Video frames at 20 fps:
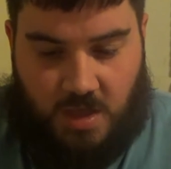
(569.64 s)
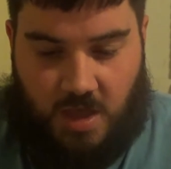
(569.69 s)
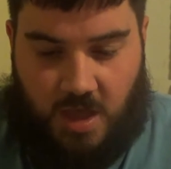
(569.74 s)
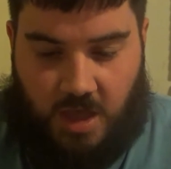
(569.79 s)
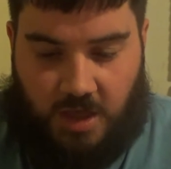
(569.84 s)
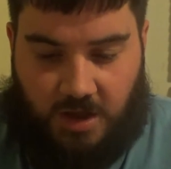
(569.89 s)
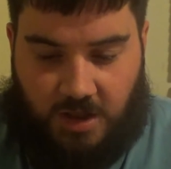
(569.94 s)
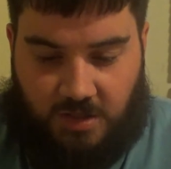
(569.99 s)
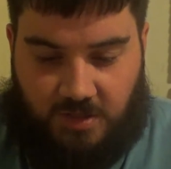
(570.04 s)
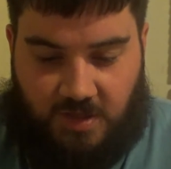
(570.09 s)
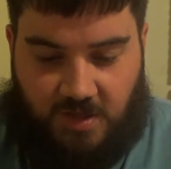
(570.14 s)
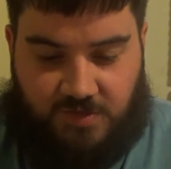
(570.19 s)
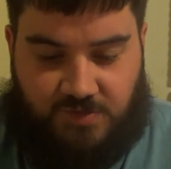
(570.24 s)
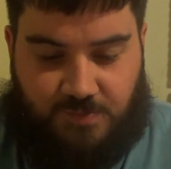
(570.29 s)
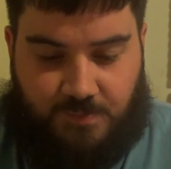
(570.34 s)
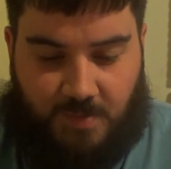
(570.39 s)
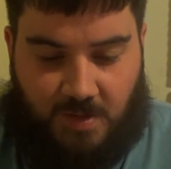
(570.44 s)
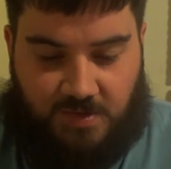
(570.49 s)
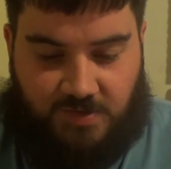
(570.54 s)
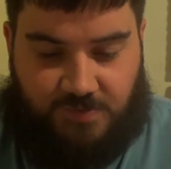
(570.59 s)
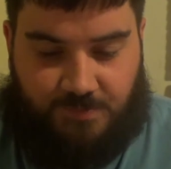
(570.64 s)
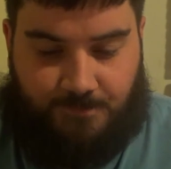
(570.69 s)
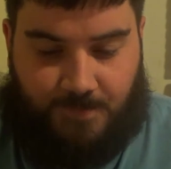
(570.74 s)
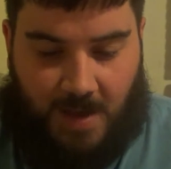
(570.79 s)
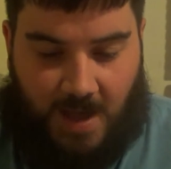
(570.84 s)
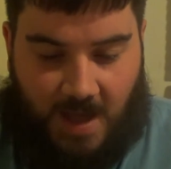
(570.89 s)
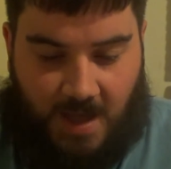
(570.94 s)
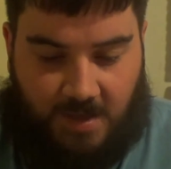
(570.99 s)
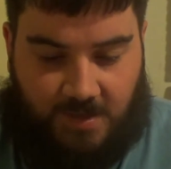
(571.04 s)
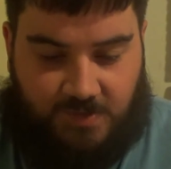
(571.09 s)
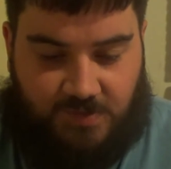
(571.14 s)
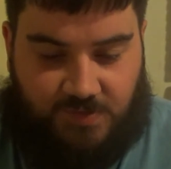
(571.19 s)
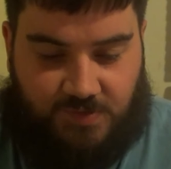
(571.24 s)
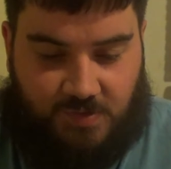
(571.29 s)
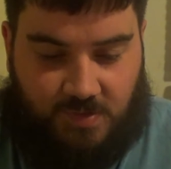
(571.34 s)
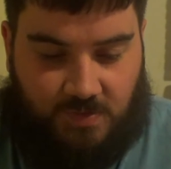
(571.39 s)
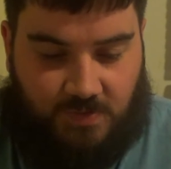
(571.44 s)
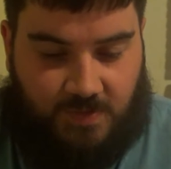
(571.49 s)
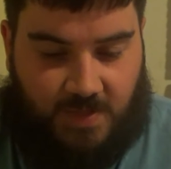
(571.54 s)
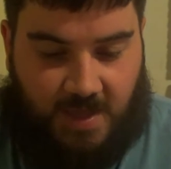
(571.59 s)
And in this month's
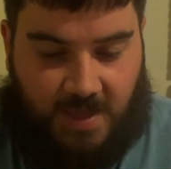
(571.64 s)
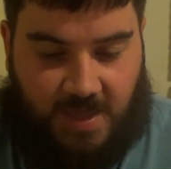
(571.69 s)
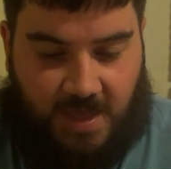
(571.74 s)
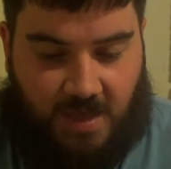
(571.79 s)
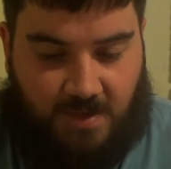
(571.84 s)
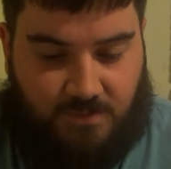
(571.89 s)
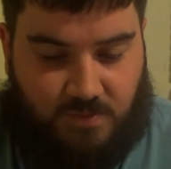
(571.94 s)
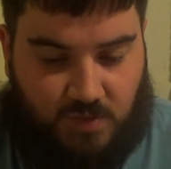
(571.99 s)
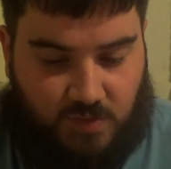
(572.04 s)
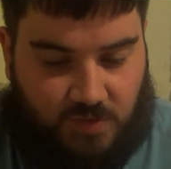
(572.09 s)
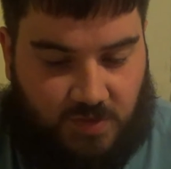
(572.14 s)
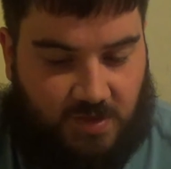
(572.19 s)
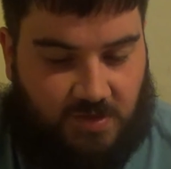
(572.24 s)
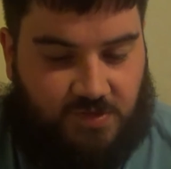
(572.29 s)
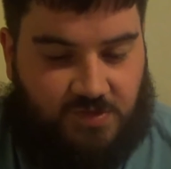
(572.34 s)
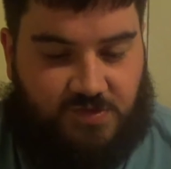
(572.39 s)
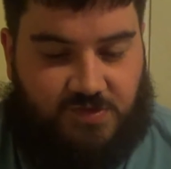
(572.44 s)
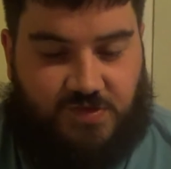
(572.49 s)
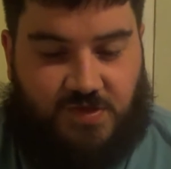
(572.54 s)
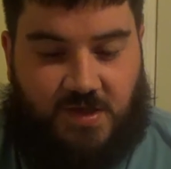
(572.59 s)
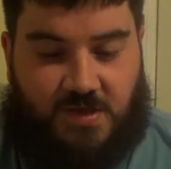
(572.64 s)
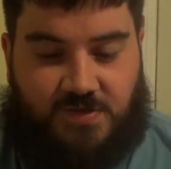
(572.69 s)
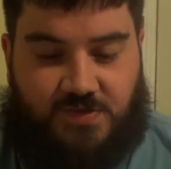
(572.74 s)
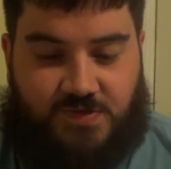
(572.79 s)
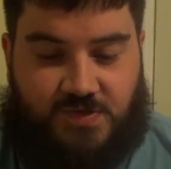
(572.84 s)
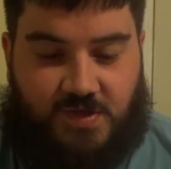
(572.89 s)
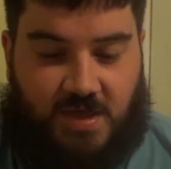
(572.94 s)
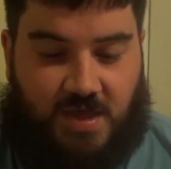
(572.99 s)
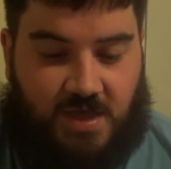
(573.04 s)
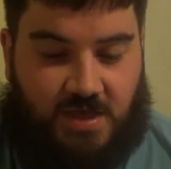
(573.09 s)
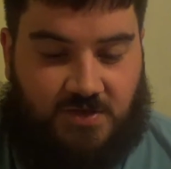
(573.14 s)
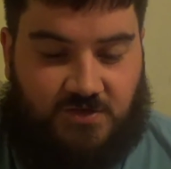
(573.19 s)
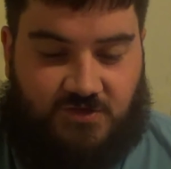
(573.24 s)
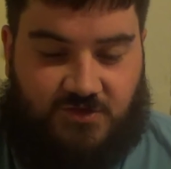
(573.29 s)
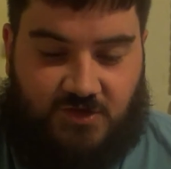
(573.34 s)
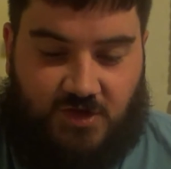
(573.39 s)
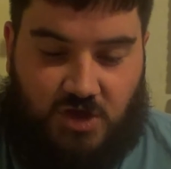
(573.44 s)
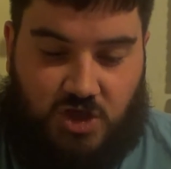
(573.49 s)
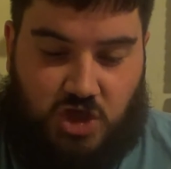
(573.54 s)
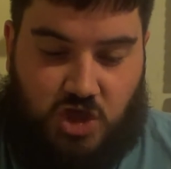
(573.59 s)
box, they gave you the
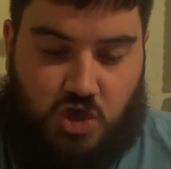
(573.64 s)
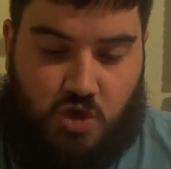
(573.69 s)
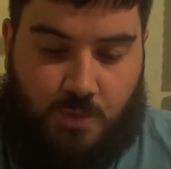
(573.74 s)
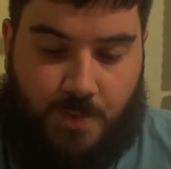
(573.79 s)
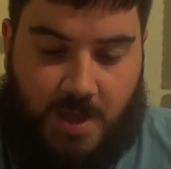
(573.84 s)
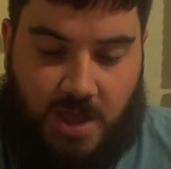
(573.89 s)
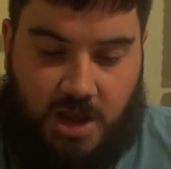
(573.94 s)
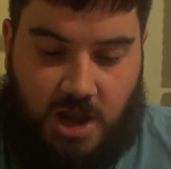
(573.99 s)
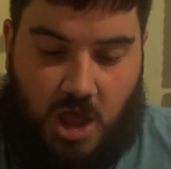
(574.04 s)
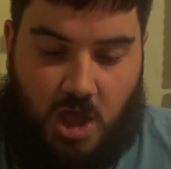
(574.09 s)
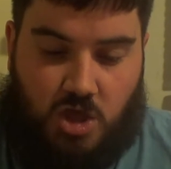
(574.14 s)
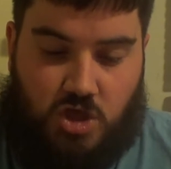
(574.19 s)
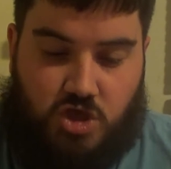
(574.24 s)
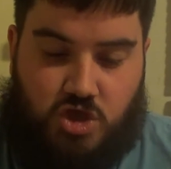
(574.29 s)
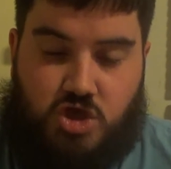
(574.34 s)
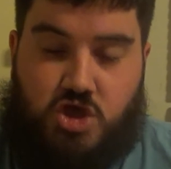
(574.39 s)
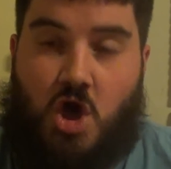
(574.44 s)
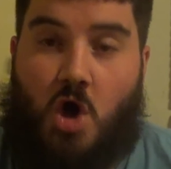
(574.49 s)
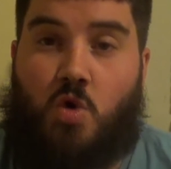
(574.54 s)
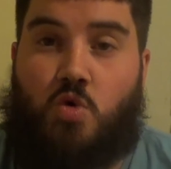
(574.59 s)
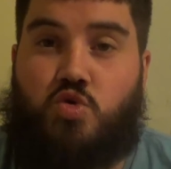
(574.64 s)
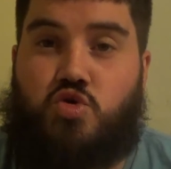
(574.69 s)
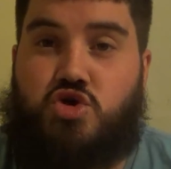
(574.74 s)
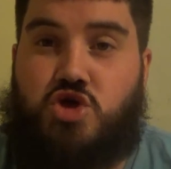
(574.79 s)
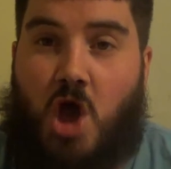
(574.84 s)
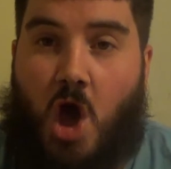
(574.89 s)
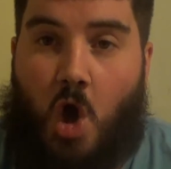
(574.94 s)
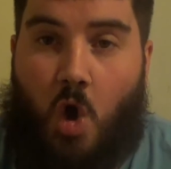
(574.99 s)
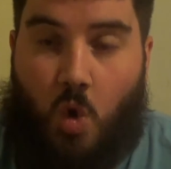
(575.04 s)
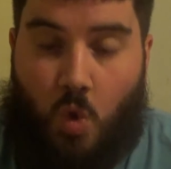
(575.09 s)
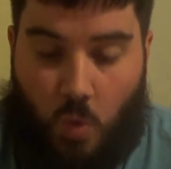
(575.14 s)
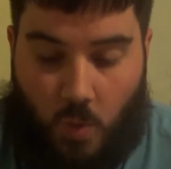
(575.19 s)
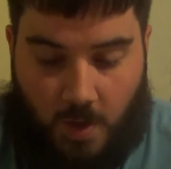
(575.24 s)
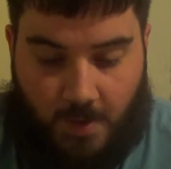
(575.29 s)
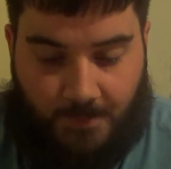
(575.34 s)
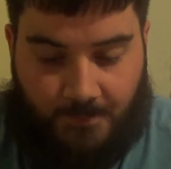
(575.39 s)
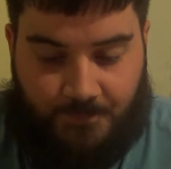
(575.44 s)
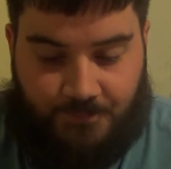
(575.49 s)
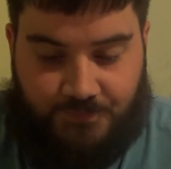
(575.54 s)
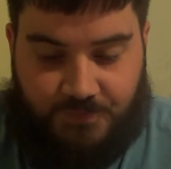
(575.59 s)
6-inch Cuban
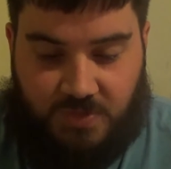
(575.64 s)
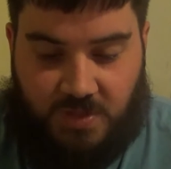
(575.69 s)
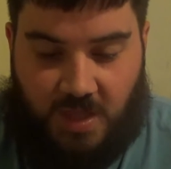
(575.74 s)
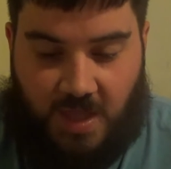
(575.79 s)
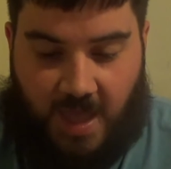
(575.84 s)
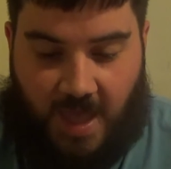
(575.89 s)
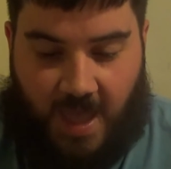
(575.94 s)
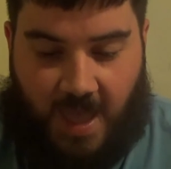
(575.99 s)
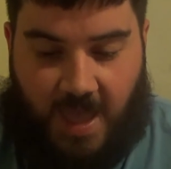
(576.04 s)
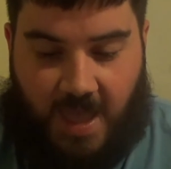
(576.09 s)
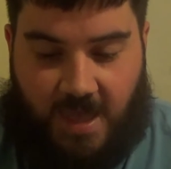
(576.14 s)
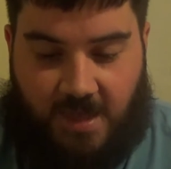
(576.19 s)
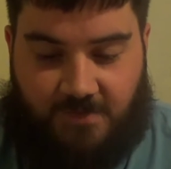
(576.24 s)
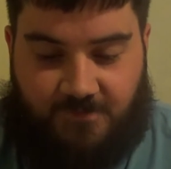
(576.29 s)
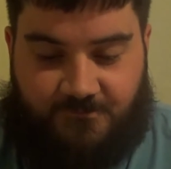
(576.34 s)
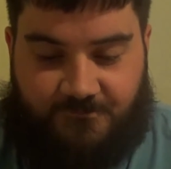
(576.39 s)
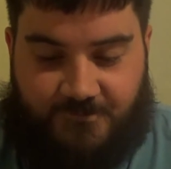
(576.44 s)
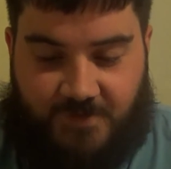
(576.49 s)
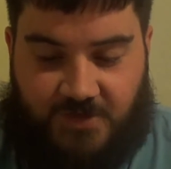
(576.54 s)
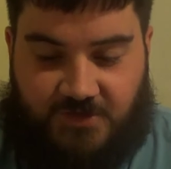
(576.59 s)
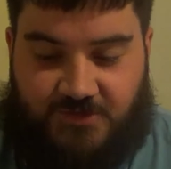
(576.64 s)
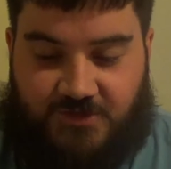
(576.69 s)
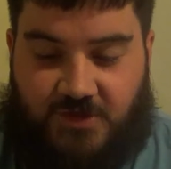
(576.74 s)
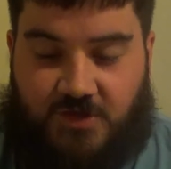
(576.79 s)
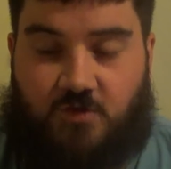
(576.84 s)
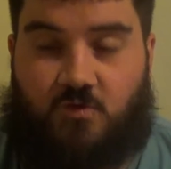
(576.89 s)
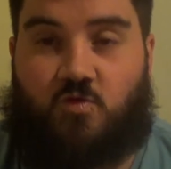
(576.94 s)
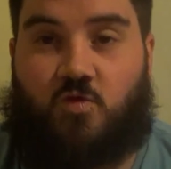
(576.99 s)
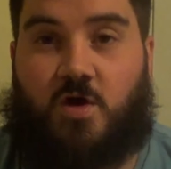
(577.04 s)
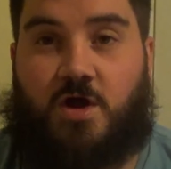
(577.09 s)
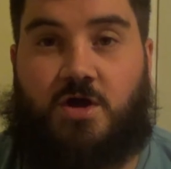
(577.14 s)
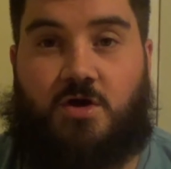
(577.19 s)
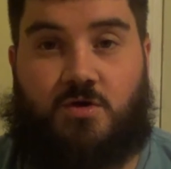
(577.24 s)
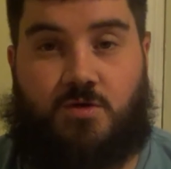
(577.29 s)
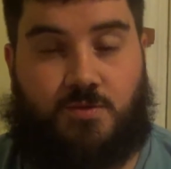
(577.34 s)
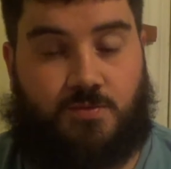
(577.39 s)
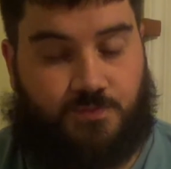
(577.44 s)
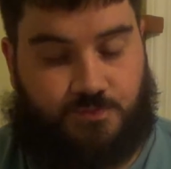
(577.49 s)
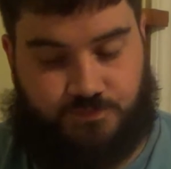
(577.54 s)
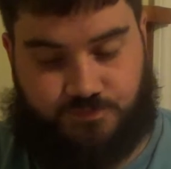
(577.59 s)
Yo-Yo hand fishing
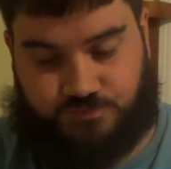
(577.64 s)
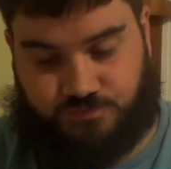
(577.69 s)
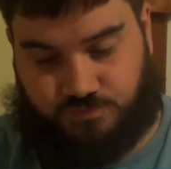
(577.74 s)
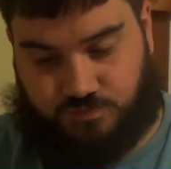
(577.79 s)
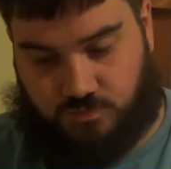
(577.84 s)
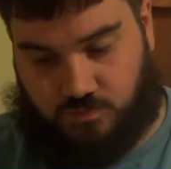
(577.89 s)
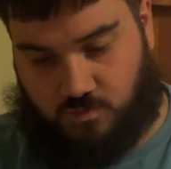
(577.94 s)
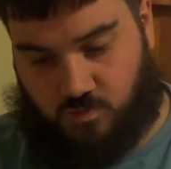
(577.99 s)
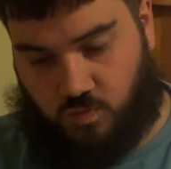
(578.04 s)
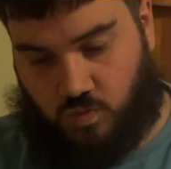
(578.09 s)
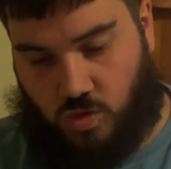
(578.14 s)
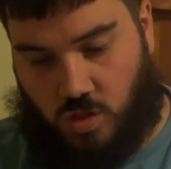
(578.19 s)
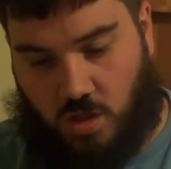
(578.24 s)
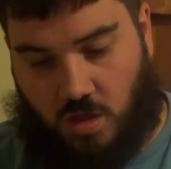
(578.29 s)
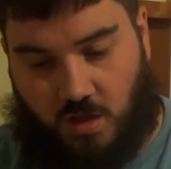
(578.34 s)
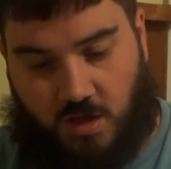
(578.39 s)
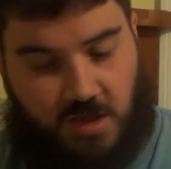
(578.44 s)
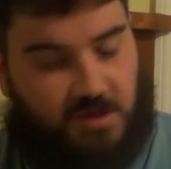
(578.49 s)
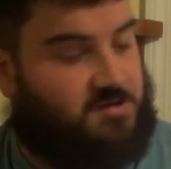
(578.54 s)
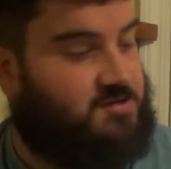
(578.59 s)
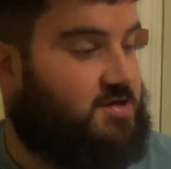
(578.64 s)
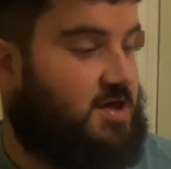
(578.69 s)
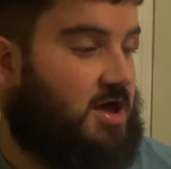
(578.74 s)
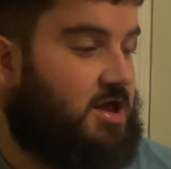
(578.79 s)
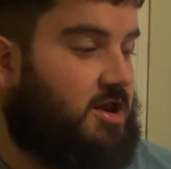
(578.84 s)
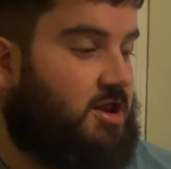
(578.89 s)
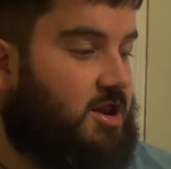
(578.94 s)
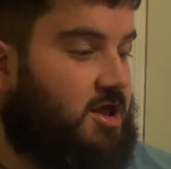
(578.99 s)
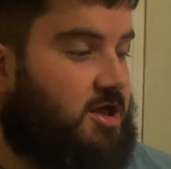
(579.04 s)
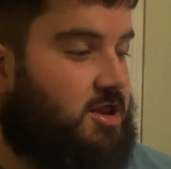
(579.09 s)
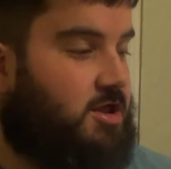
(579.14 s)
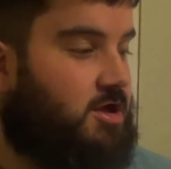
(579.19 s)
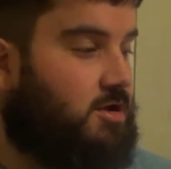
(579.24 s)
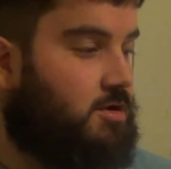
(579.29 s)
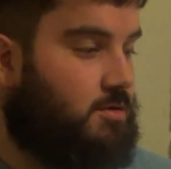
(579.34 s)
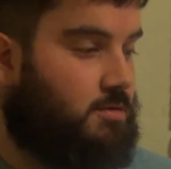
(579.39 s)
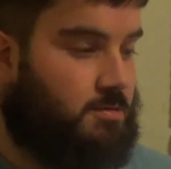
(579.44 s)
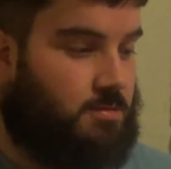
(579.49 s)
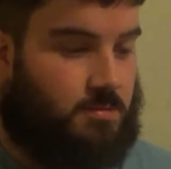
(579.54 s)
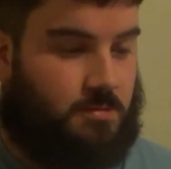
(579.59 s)
reel. It's kind of neat here.